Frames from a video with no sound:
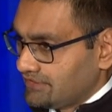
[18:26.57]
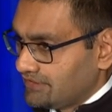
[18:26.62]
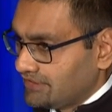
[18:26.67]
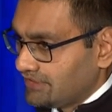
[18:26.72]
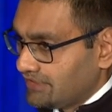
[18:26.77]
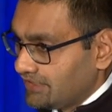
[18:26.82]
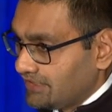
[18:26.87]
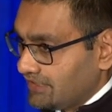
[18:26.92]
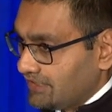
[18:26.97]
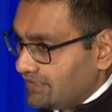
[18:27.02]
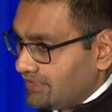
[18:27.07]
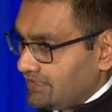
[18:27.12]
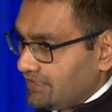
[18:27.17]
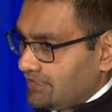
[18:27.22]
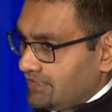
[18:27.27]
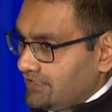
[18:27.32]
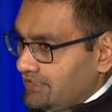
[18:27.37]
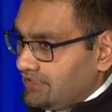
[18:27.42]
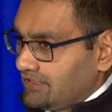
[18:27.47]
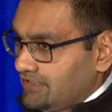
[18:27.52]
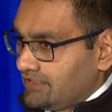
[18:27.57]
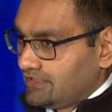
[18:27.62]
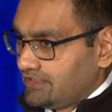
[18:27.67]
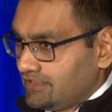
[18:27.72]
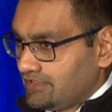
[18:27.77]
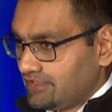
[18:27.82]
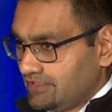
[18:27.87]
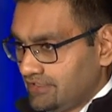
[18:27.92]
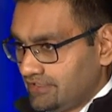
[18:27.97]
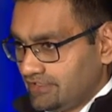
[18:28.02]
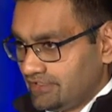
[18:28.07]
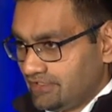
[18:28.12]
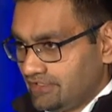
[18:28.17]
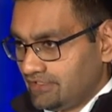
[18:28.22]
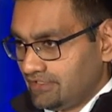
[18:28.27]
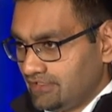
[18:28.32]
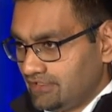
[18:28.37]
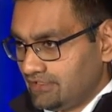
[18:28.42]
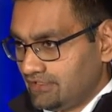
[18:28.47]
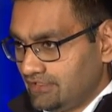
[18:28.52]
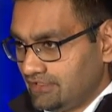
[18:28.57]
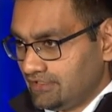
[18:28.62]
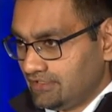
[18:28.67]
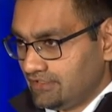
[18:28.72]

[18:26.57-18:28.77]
So could you just talk about whether you